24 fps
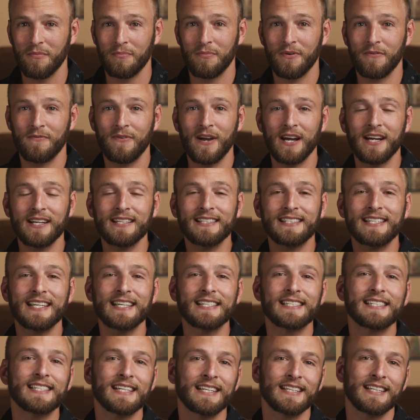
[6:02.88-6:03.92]
But very
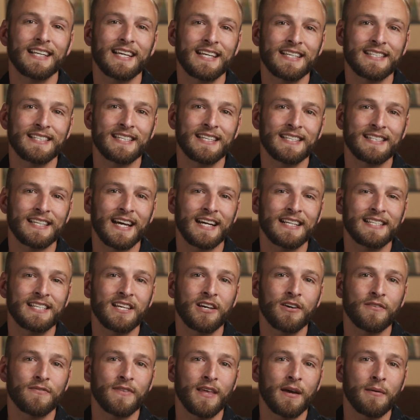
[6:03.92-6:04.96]
distant is this
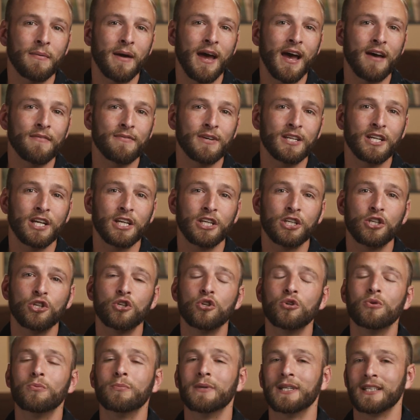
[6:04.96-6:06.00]
idea of them having a
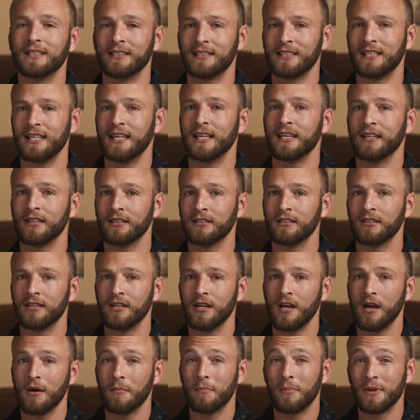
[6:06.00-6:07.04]
human king.
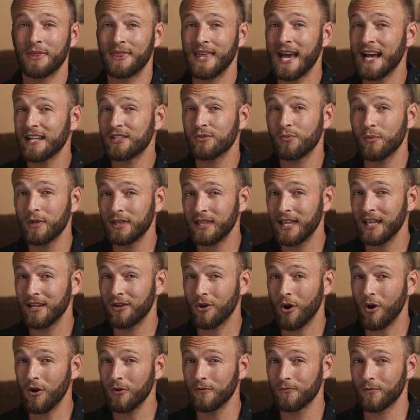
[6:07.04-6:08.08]
But that's what they
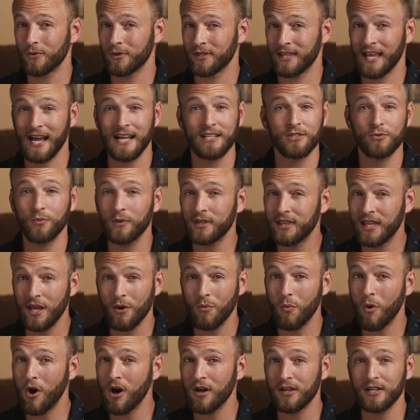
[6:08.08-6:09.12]
called for. That's what they
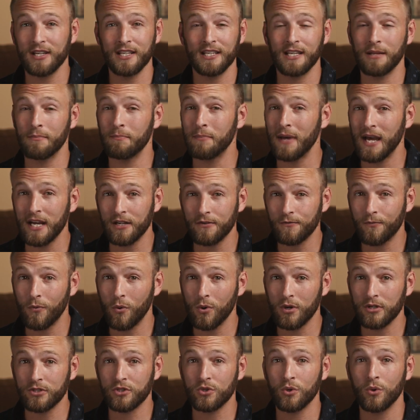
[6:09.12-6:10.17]
wanted and begged
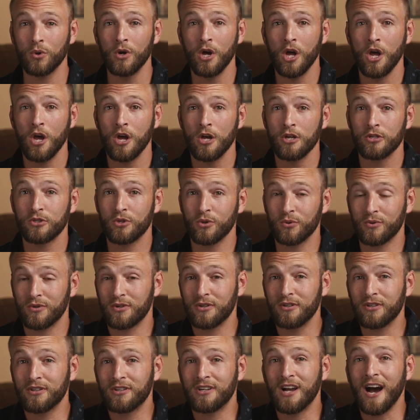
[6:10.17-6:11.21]
for. So
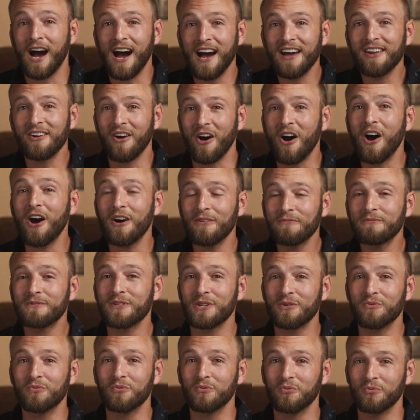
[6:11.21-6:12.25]
God
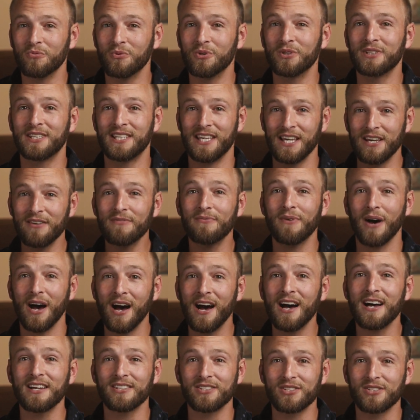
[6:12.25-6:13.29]
often will give
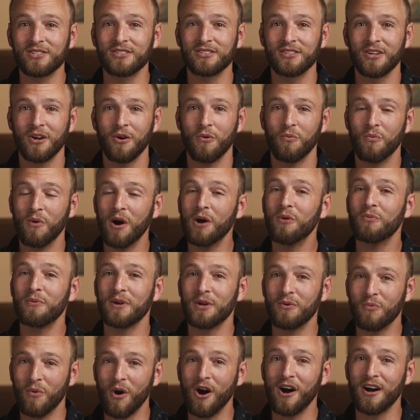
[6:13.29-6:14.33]
us what
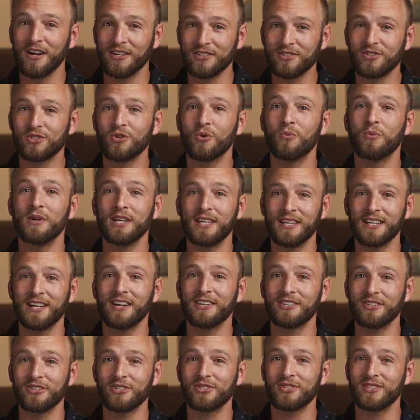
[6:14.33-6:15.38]
we want so we can
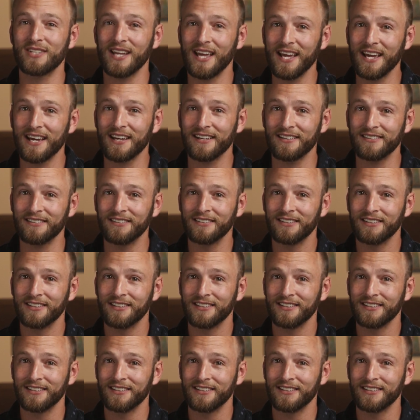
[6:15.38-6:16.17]
understand